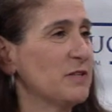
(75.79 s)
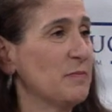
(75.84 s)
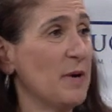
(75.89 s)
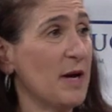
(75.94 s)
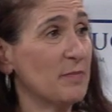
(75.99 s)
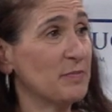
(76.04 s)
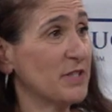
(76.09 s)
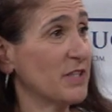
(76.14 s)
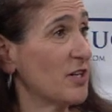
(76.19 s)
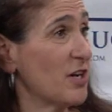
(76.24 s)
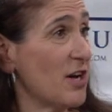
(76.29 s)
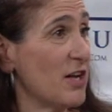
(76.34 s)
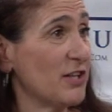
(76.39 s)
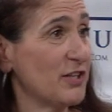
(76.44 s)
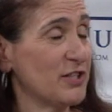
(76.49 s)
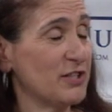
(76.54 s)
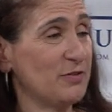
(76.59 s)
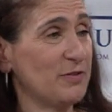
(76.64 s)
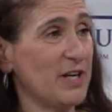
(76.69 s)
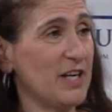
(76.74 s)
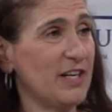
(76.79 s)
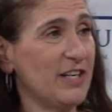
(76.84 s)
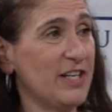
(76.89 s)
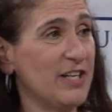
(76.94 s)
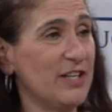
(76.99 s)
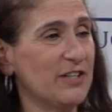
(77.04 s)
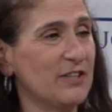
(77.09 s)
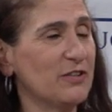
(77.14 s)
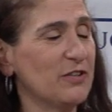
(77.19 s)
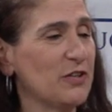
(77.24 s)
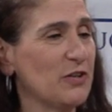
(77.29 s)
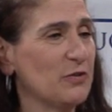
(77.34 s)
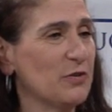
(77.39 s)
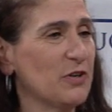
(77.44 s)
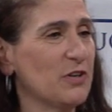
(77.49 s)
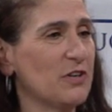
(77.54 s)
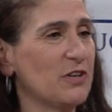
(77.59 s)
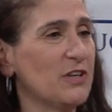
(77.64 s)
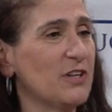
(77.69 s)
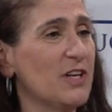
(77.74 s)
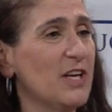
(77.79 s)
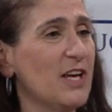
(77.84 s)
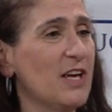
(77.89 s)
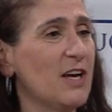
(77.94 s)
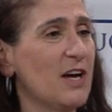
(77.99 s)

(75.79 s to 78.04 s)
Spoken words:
to Babson College right here, local,